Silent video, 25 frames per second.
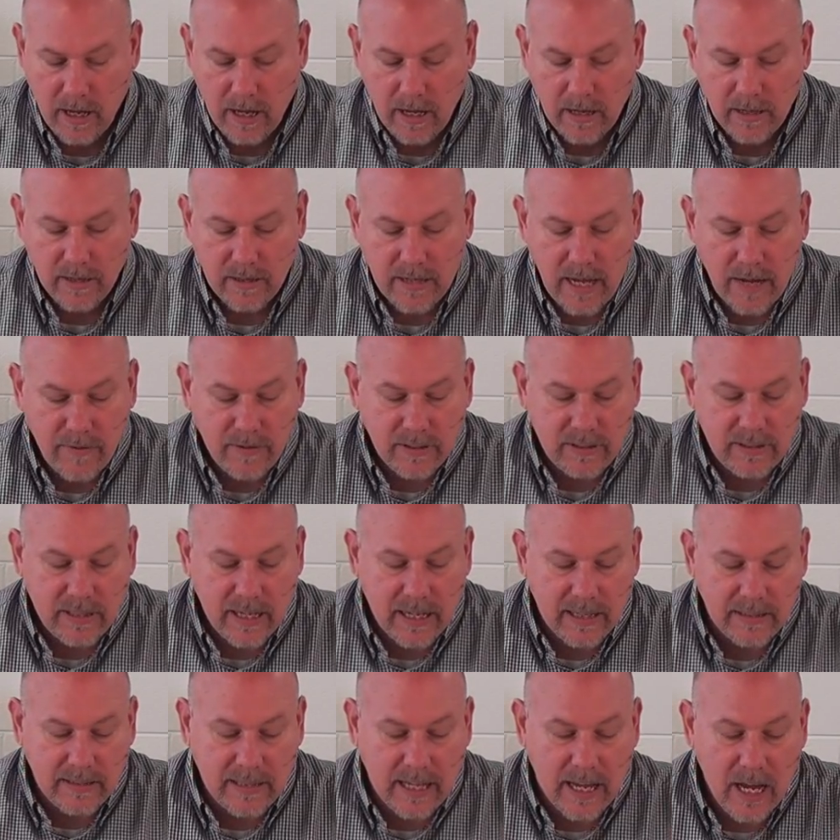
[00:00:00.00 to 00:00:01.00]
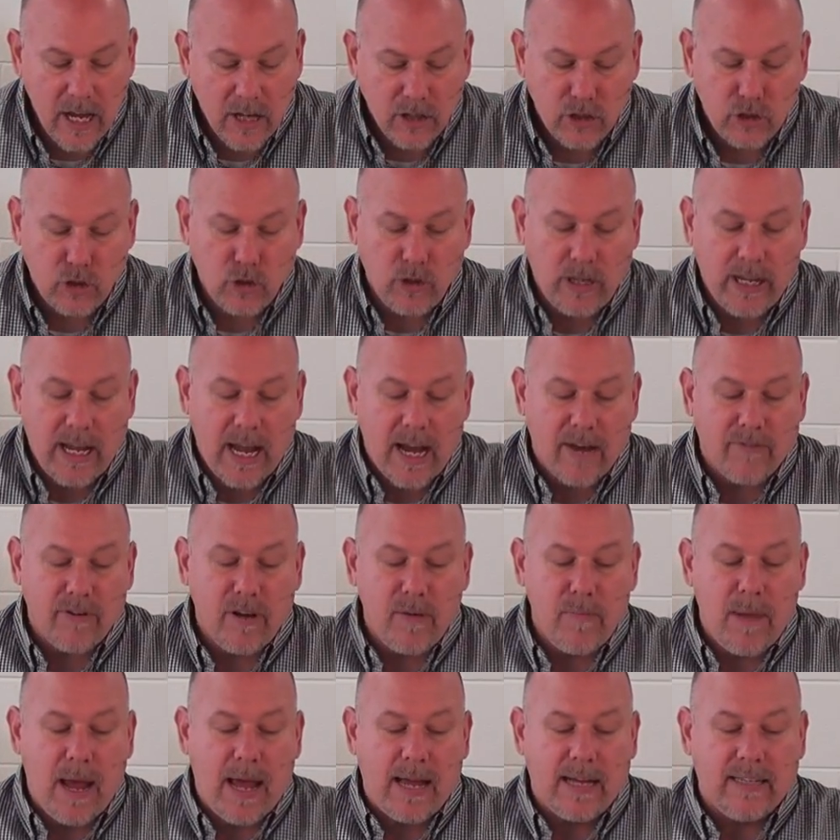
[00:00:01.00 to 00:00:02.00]
David says that surely every
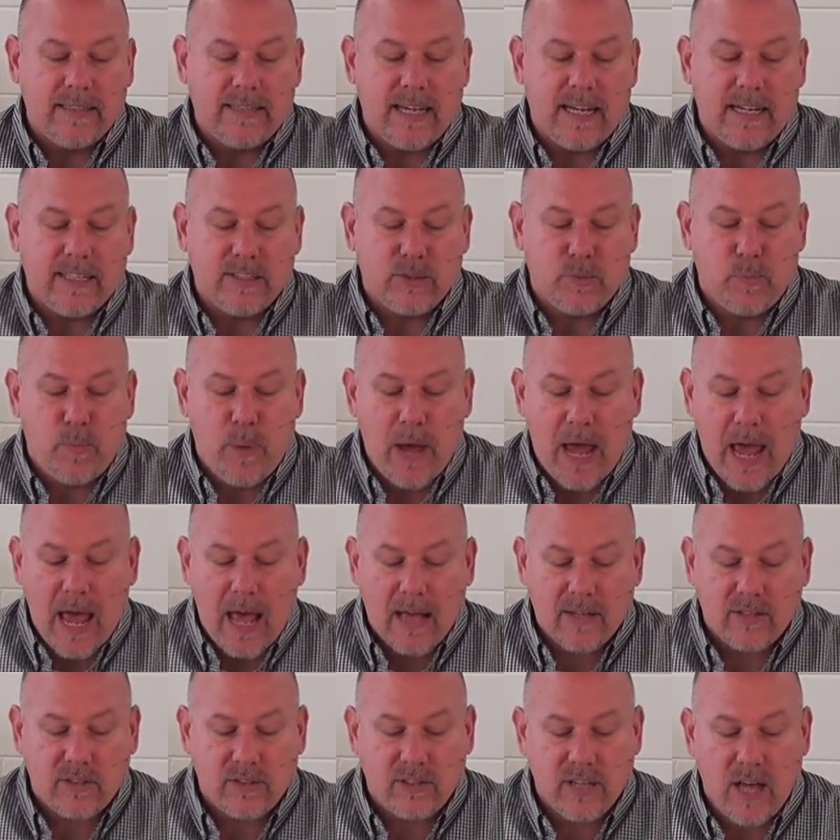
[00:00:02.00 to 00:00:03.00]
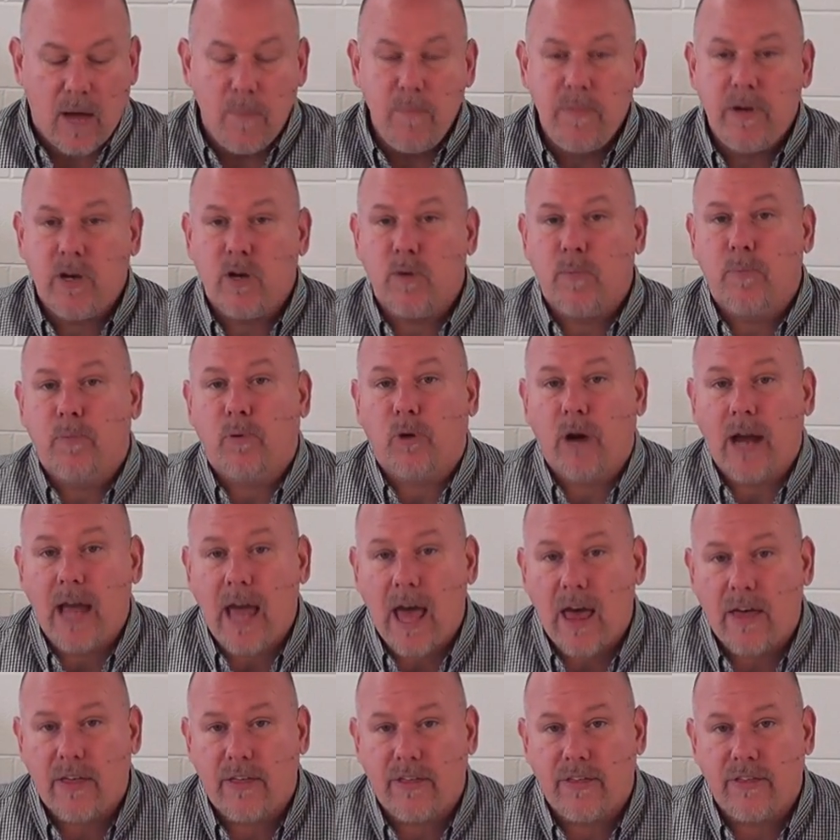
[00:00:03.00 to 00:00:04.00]
man is at his best a mere
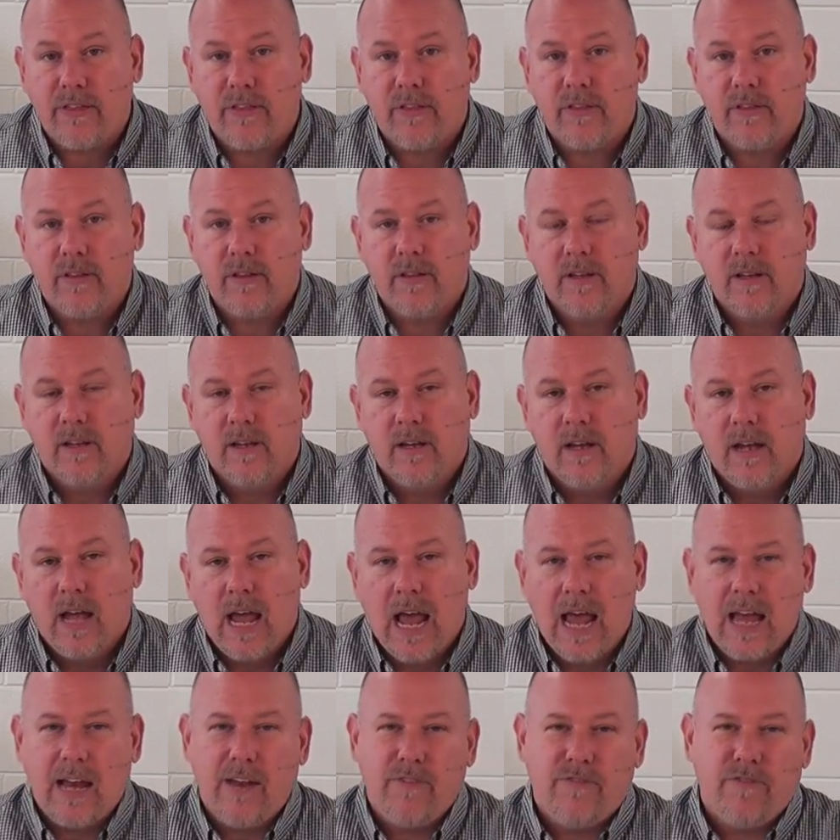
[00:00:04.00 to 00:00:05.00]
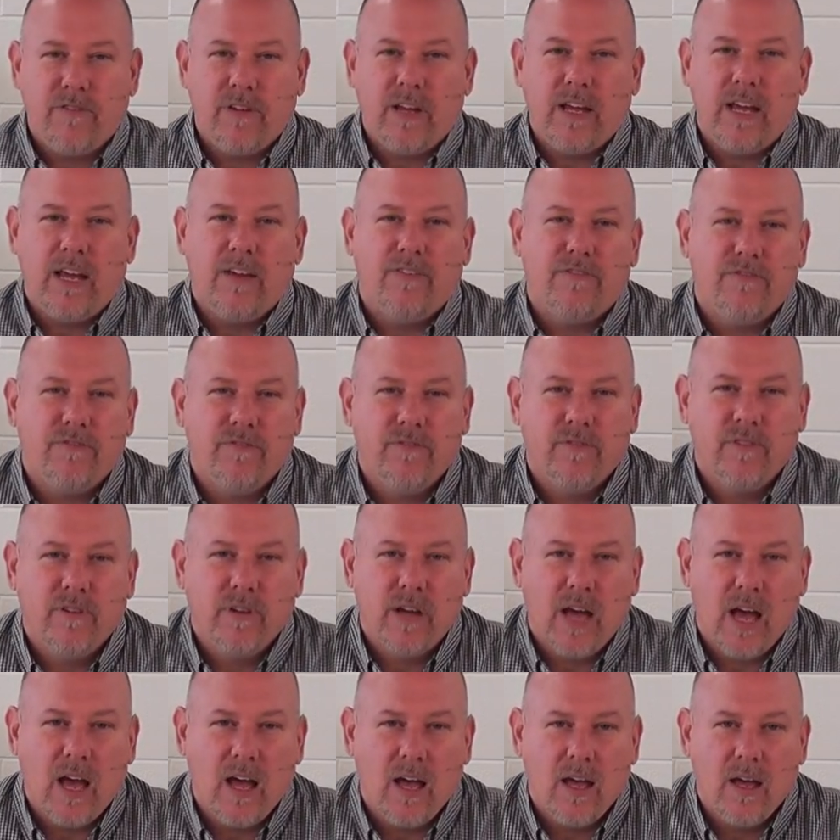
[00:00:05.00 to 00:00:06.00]
breath. And if
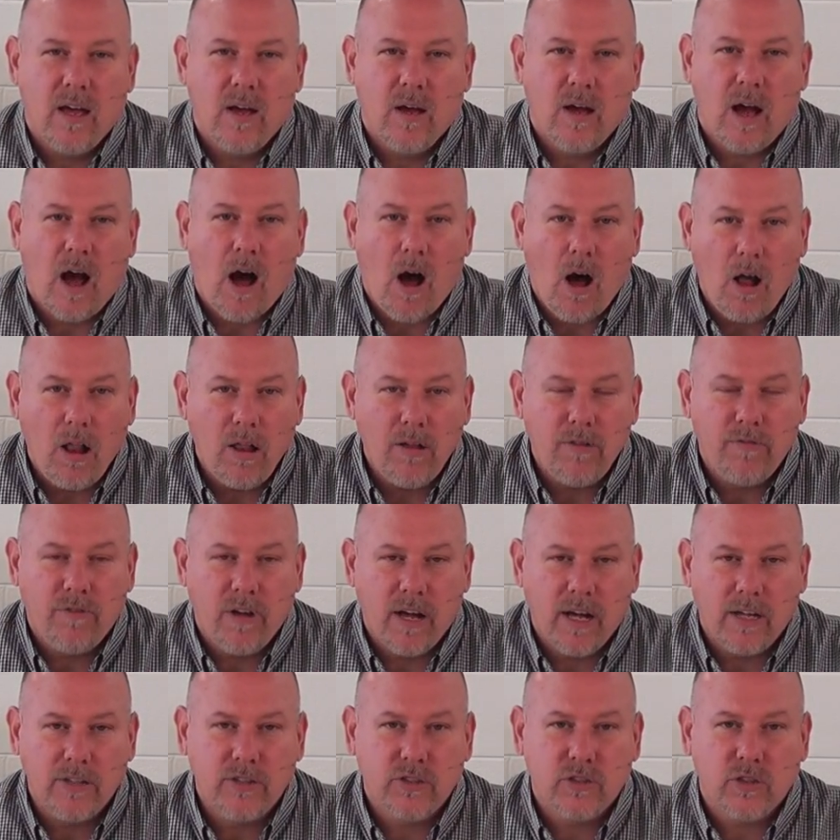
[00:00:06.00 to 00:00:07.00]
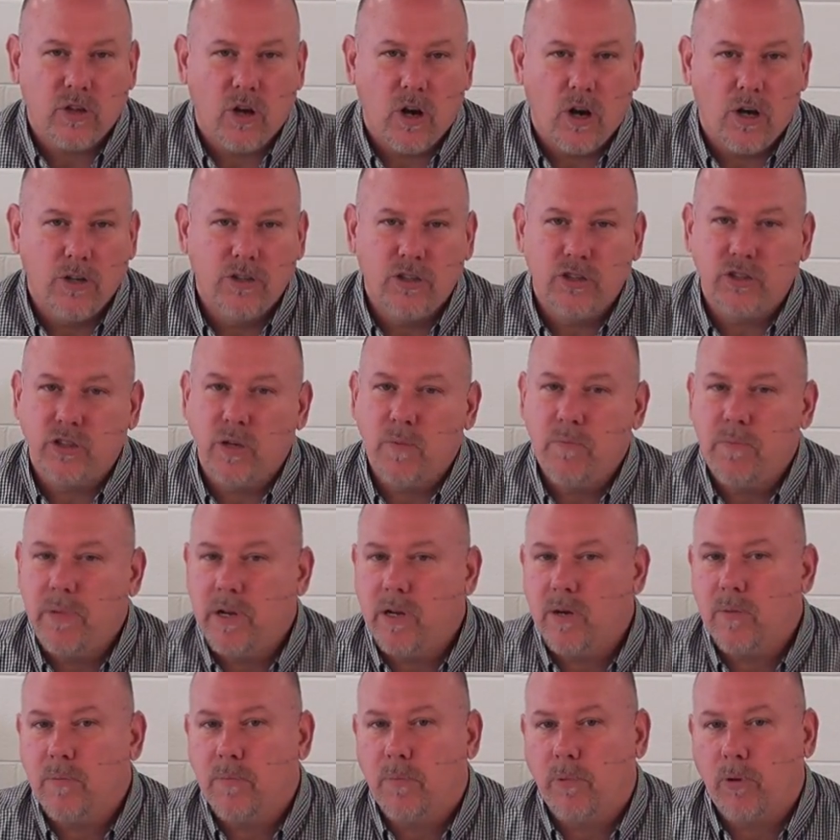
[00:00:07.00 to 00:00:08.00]
all of us are just a
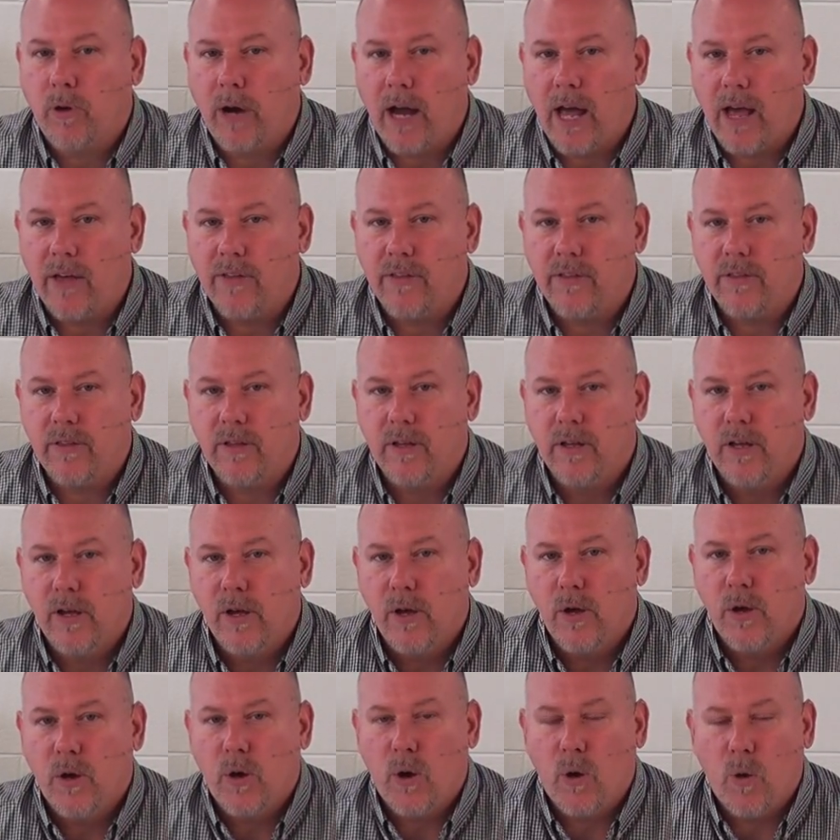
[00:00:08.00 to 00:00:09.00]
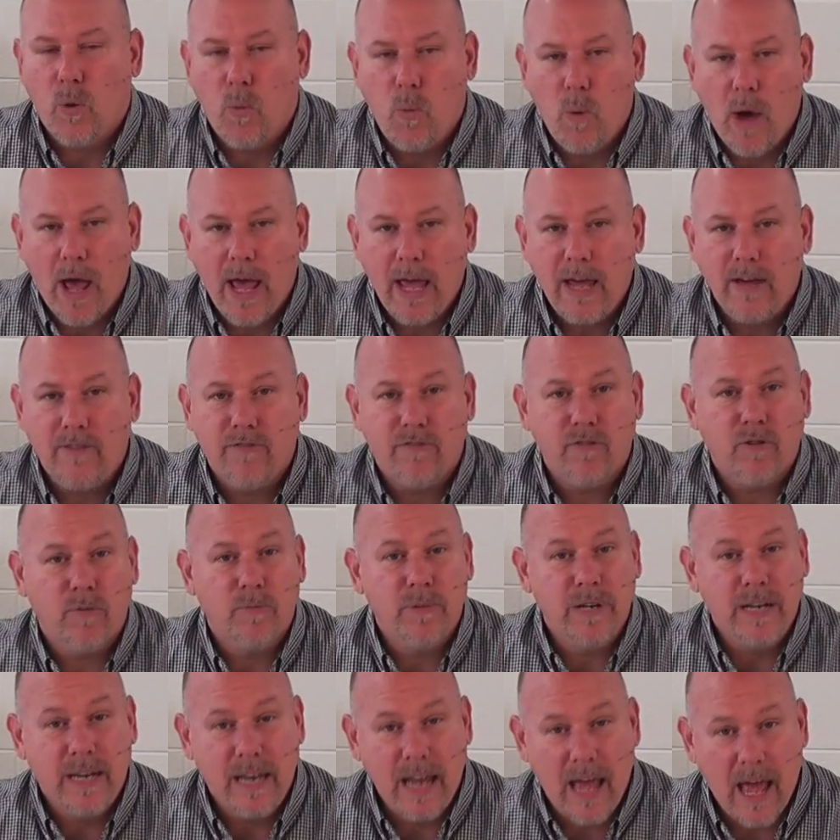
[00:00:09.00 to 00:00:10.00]
mere breath away
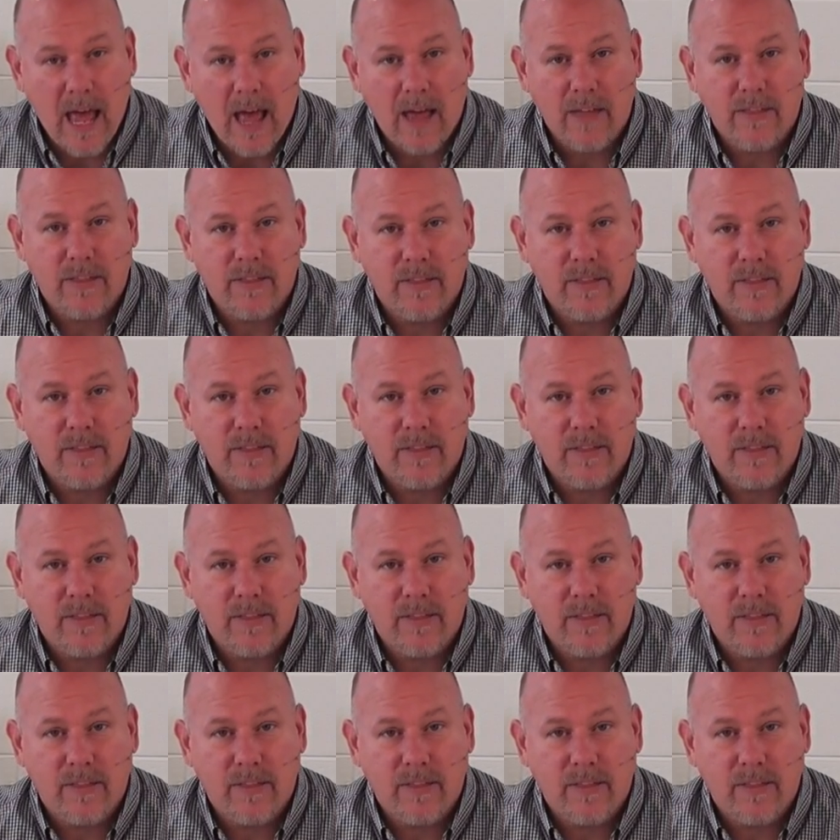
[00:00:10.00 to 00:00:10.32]
from death,